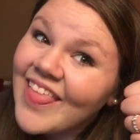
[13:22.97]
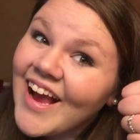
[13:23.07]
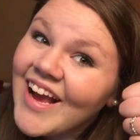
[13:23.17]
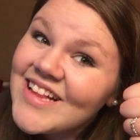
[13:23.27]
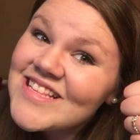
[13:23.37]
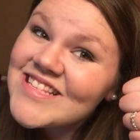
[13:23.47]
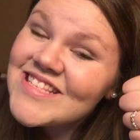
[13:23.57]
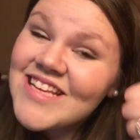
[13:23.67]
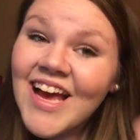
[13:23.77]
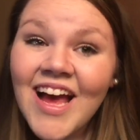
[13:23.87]

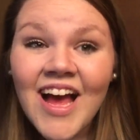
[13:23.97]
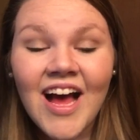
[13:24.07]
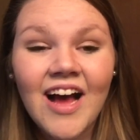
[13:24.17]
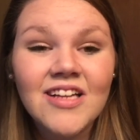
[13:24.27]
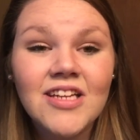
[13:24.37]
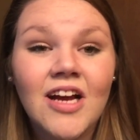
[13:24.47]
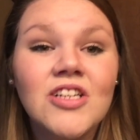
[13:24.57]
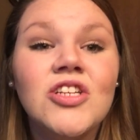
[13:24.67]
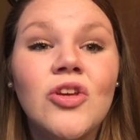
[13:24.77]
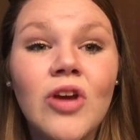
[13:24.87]
Thanks. I'll talk
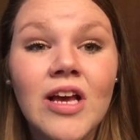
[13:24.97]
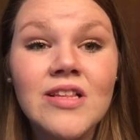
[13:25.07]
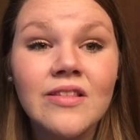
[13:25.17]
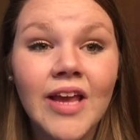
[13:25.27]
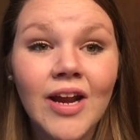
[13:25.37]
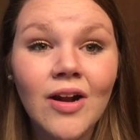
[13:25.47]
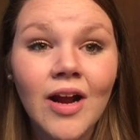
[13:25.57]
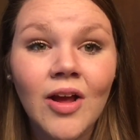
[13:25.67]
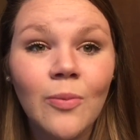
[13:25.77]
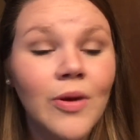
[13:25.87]
to you guys later. I
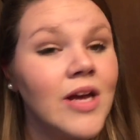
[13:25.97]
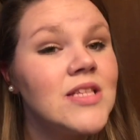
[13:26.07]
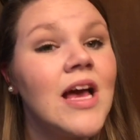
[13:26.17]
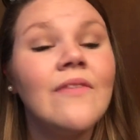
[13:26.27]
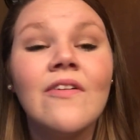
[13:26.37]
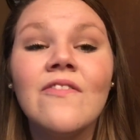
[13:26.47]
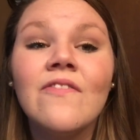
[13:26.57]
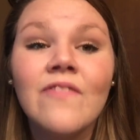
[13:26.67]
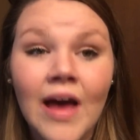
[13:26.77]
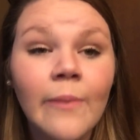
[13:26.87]
hope you guys have a
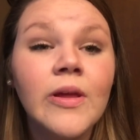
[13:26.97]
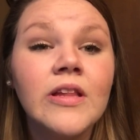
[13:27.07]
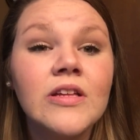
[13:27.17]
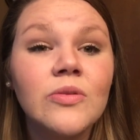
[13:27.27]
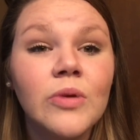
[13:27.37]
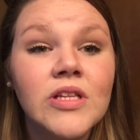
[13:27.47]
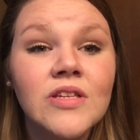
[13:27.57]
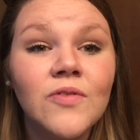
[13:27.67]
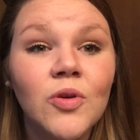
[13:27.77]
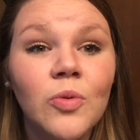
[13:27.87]
fabulous rest
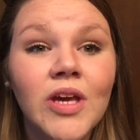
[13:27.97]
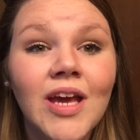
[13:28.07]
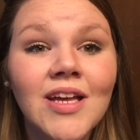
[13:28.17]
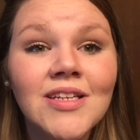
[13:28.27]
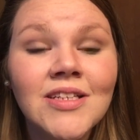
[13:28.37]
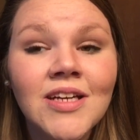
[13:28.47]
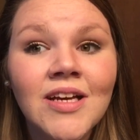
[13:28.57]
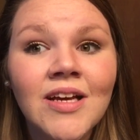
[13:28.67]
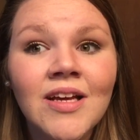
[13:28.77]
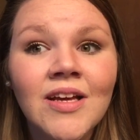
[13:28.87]
of your weekend,
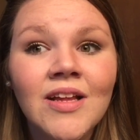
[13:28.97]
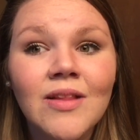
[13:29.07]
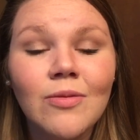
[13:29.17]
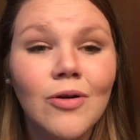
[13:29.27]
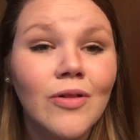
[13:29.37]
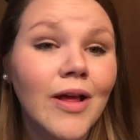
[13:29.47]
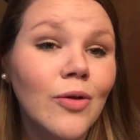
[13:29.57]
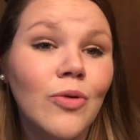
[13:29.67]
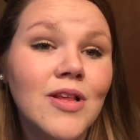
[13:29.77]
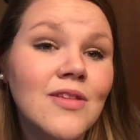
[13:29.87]
or like
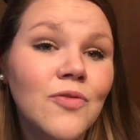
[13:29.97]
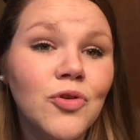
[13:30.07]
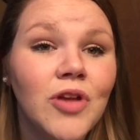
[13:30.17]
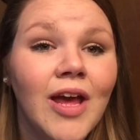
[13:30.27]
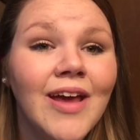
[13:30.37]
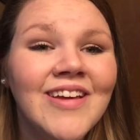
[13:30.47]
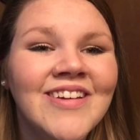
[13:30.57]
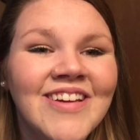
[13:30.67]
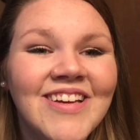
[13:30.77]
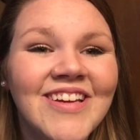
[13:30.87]
rest of your day,
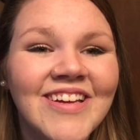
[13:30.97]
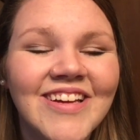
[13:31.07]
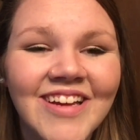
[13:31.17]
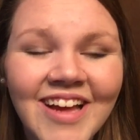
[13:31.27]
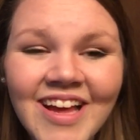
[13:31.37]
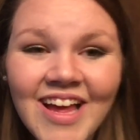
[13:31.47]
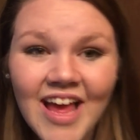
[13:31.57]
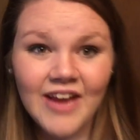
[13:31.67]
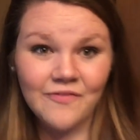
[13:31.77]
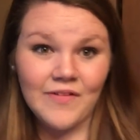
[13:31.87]

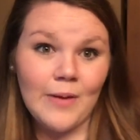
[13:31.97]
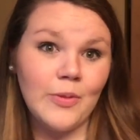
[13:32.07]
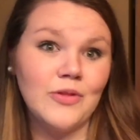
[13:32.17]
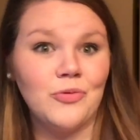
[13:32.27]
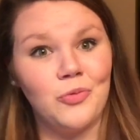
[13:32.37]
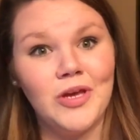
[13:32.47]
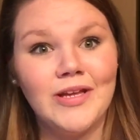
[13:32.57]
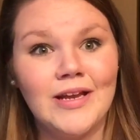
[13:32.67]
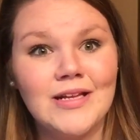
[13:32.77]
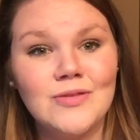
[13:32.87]
and fabulous
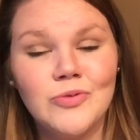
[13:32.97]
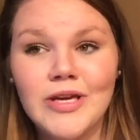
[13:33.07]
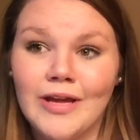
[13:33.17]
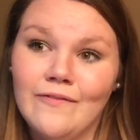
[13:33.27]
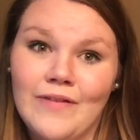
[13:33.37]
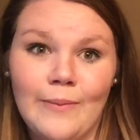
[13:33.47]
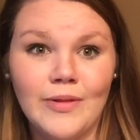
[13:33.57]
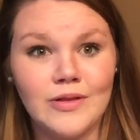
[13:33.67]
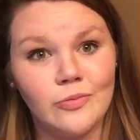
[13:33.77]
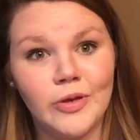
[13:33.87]
week next week, and
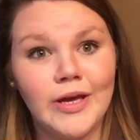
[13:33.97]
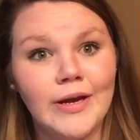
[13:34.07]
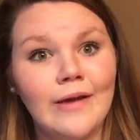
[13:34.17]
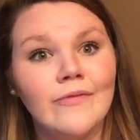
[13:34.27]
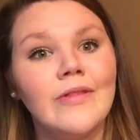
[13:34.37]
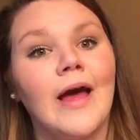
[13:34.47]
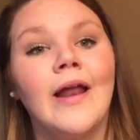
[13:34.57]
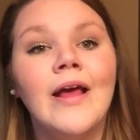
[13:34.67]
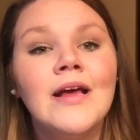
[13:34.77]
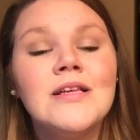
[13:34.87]
fabulous weekend after
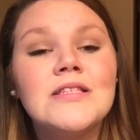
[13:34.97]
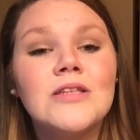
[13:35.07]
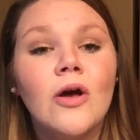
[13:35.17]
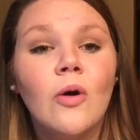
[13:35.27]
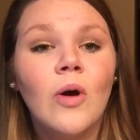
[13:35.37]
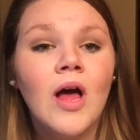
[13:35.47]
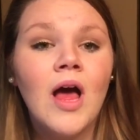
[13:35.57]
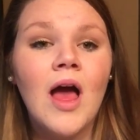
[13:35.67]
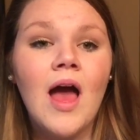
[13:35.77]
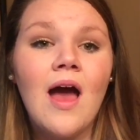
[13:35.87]
that. So
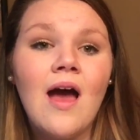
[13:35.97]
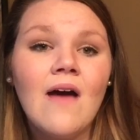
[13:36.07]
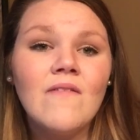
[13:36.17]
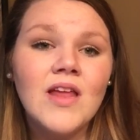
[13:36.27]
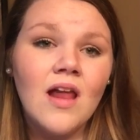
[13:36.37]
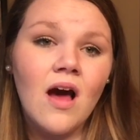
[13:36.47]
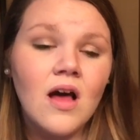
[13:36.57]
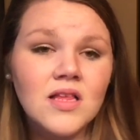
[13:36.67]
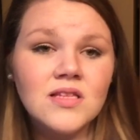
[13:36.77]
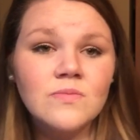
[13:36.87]
have an
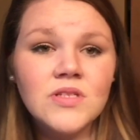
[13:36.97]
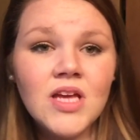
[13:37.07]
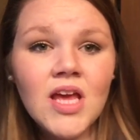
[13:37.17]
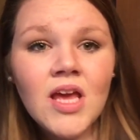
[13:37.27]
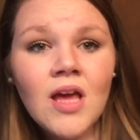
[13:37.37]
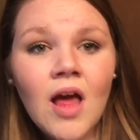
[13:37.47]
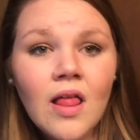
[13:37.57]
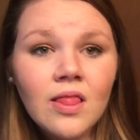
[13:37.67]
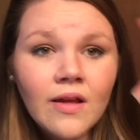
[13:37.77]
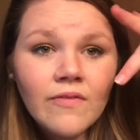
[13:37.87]
awesome day.
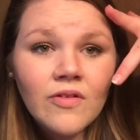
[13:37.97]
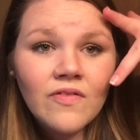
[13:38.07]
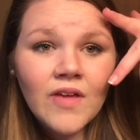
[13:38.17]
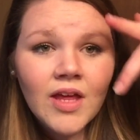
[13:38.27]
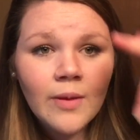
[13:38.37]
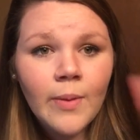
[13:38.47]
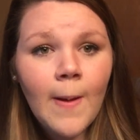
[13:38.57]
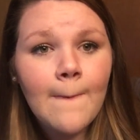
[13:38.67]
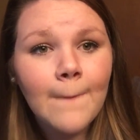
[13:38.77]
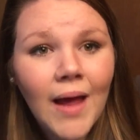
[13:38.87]
Love you,
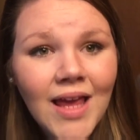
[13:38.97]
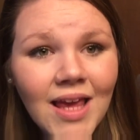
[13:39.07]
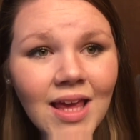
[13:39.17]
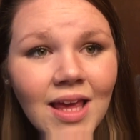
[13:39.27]
fam. Bye.